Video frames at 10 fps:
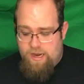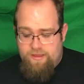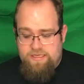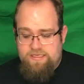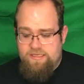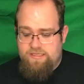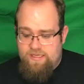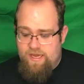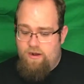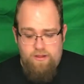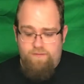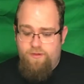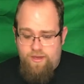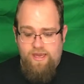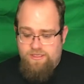This is to get all of
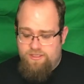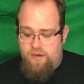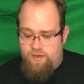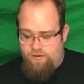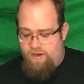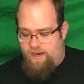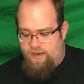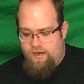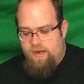you guys started right.